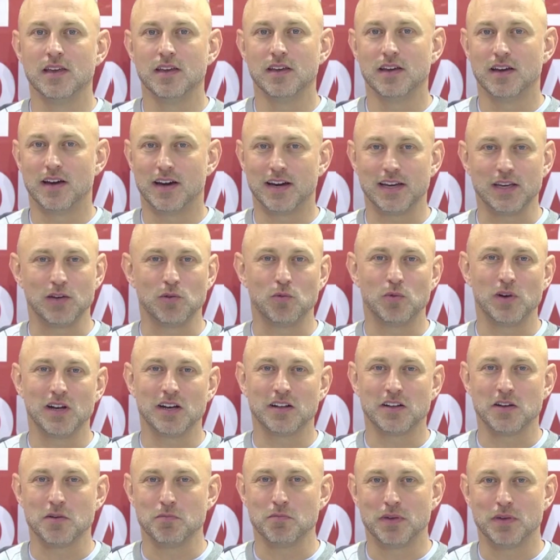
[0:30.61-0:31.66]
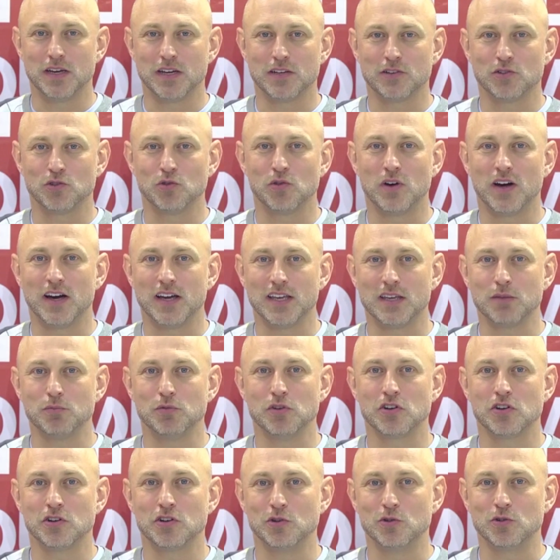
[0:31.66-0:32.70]
Hi, welcome back to I Am
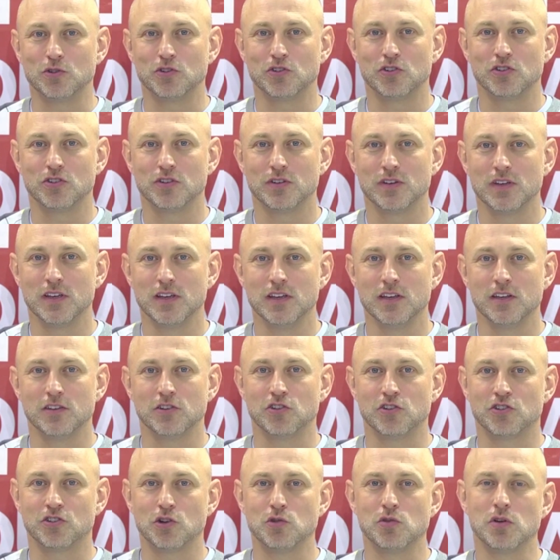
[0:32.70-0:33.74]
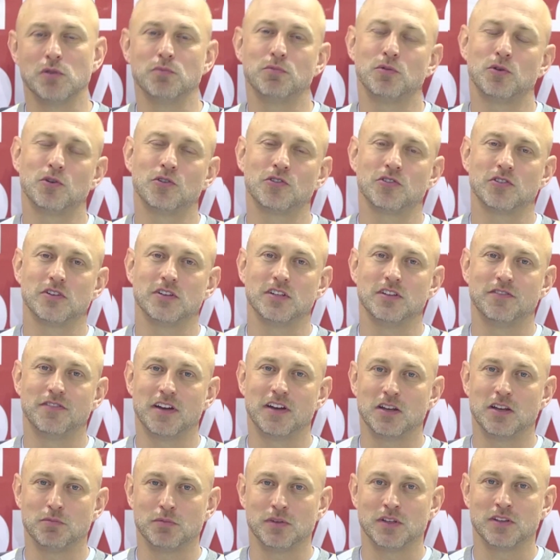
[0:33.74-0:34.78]
Your Coach, the show on personal
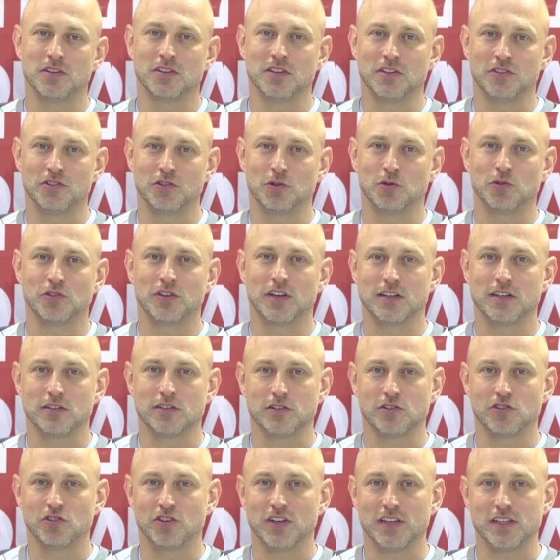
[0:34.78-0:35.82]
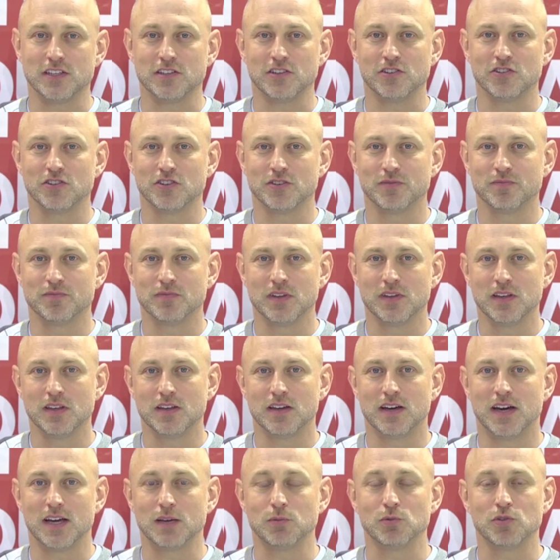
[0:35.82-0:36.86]
development and societal change.
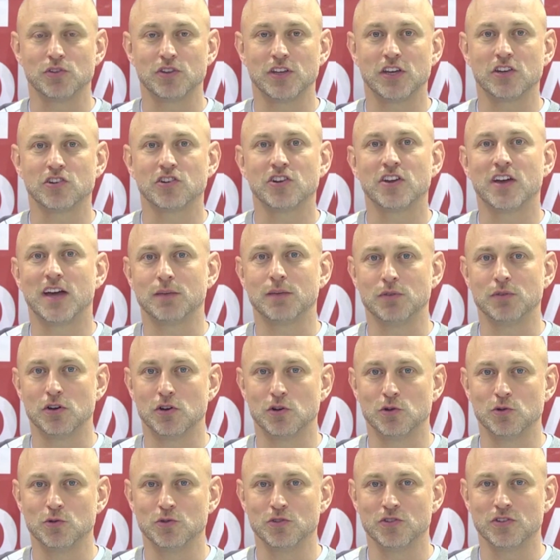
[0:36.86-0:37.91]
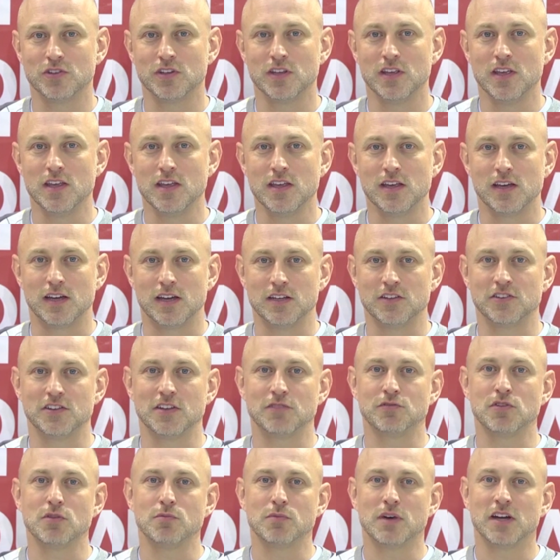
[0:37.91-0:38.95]
I'm Sascha, I'm your host, and as
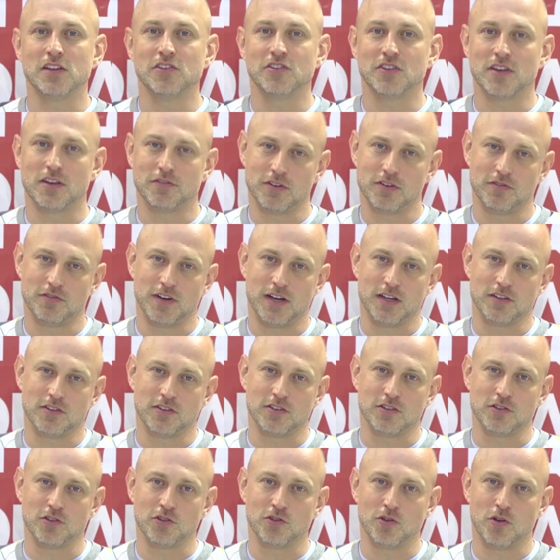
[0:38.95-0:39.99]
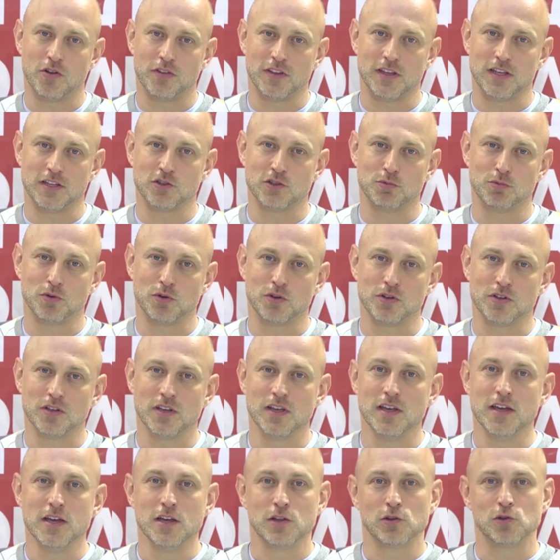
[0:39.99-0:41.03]
every month I've invited a thought expert
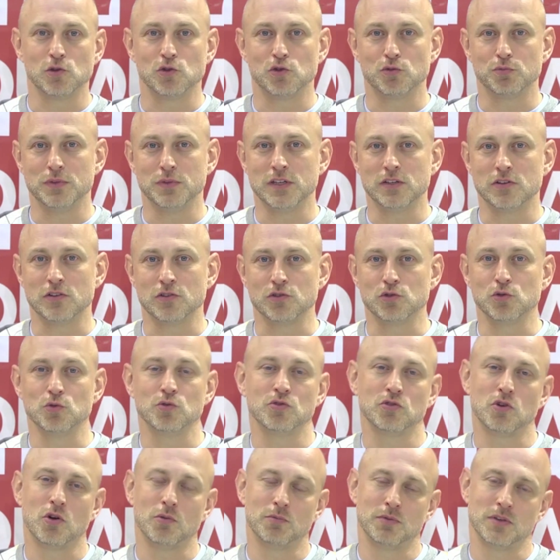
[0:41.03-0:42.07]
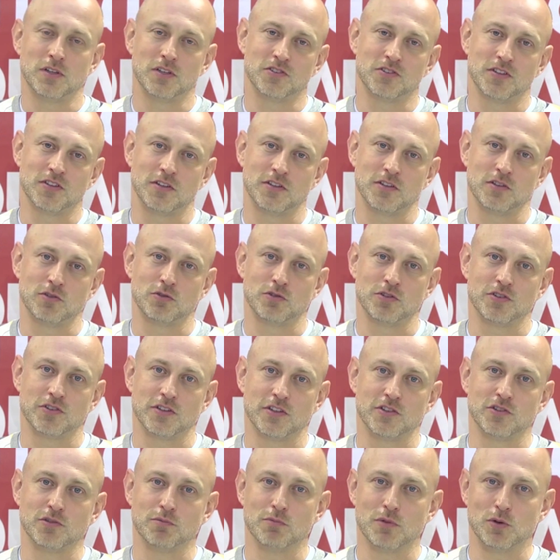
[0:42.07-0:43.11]
to speak on two topics that interest
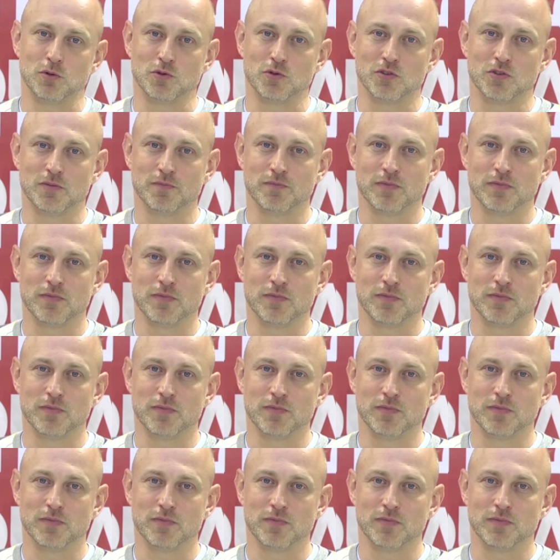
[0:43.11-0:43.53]
us most: